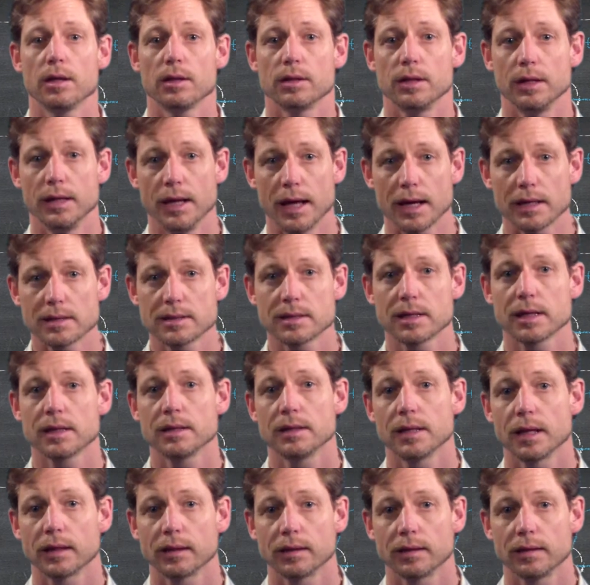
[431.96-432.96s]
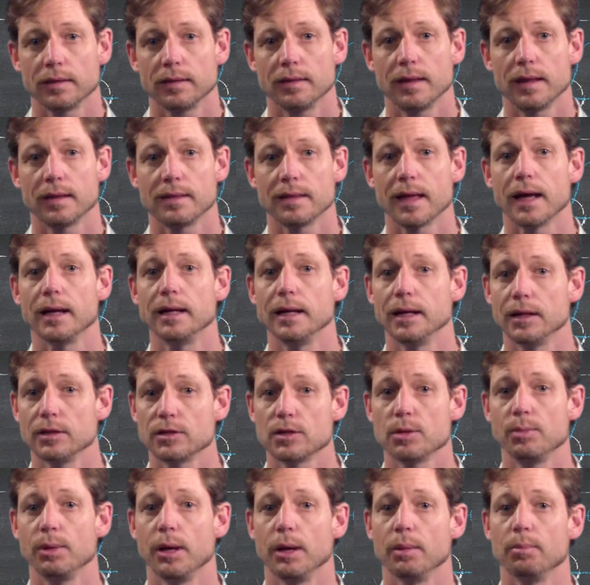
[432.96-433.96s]
The next thing that they need
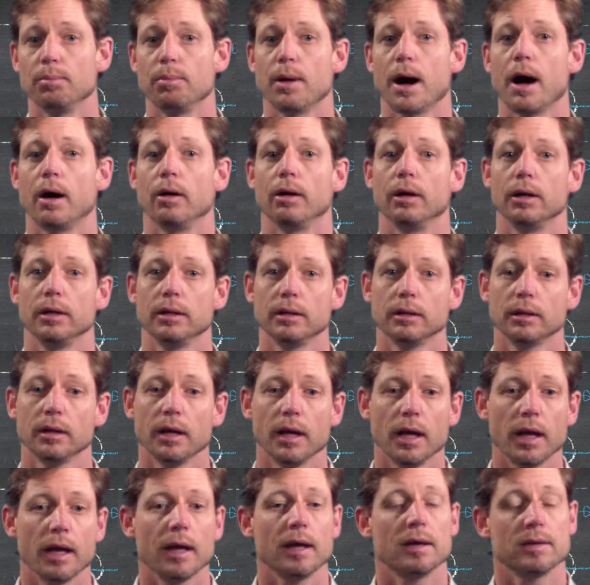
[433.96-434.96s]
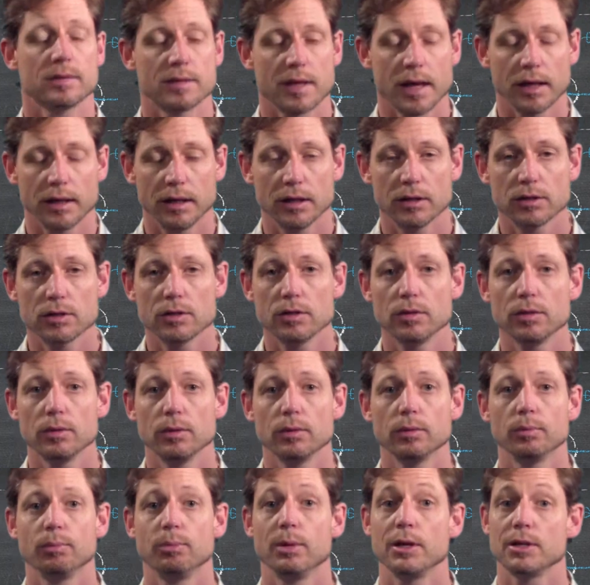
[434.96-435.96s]
to be empowered is they need
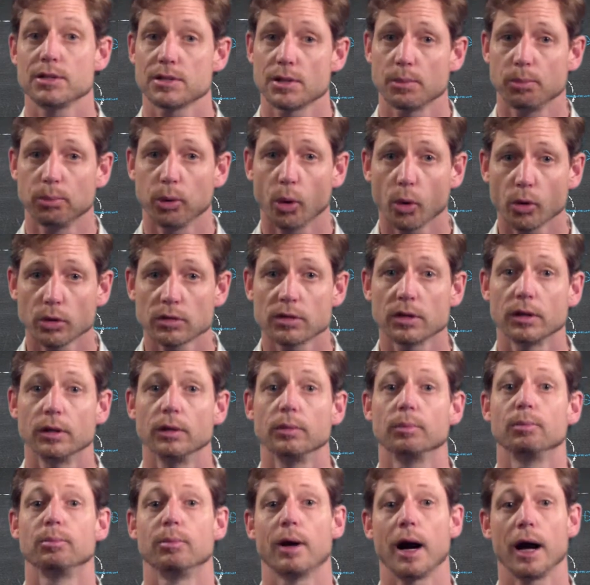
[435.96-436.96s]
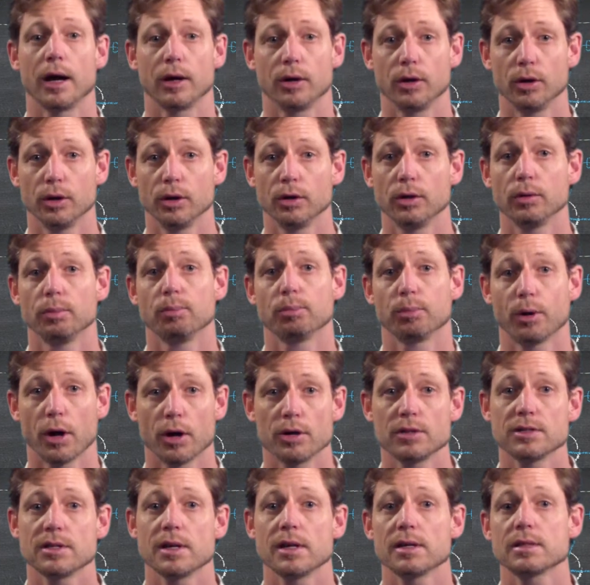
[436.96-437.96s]
to be supported by good
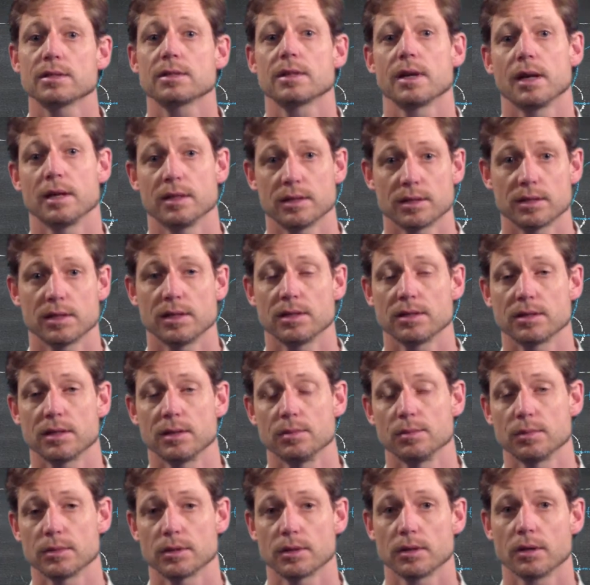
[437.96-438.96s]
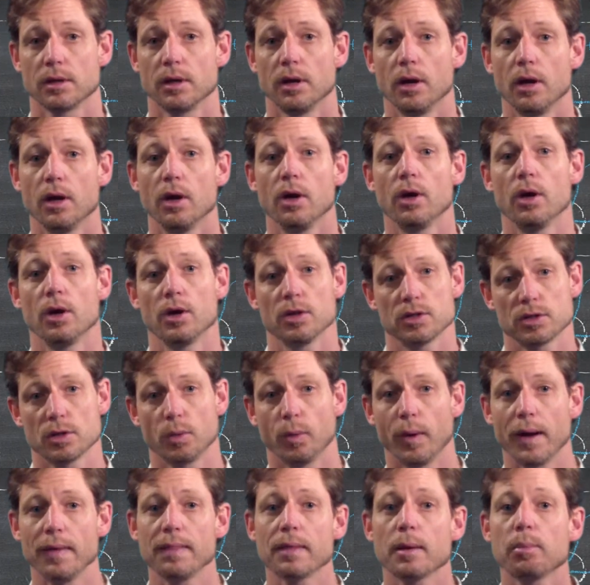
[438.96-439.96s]
process and systems. So
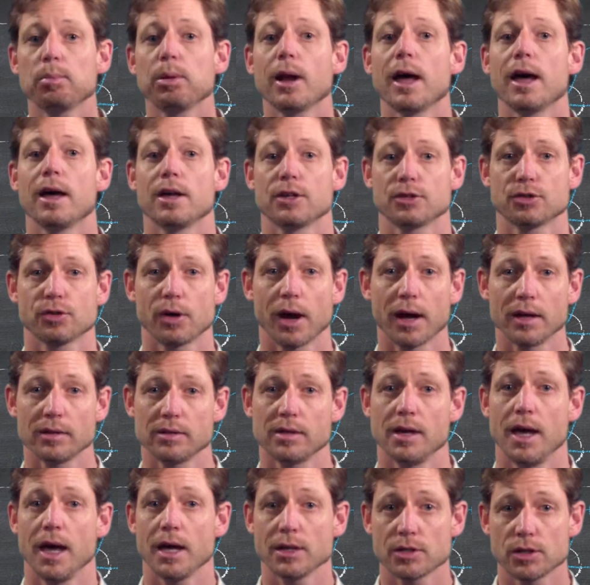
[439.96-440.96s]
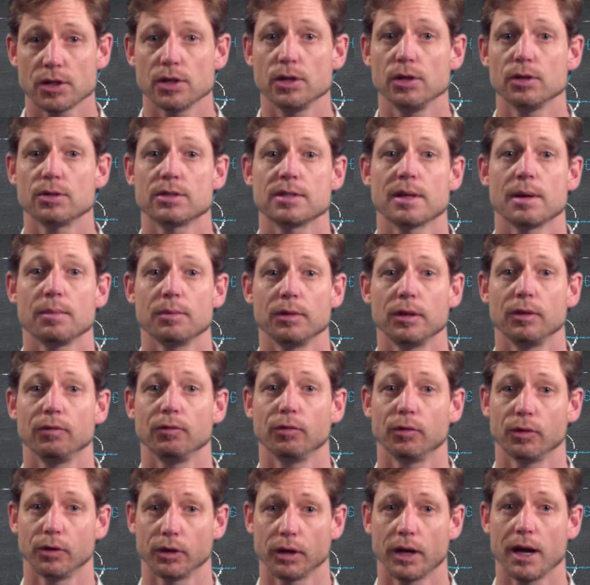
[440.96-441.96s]
when the player is trying to execute something
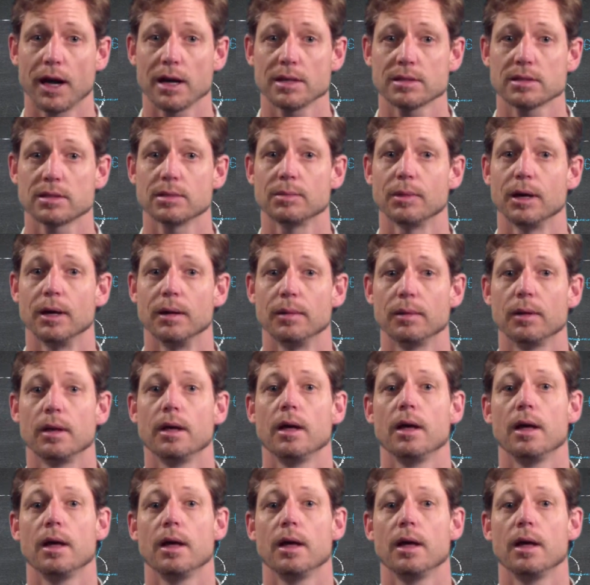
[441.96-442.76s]
for a customer,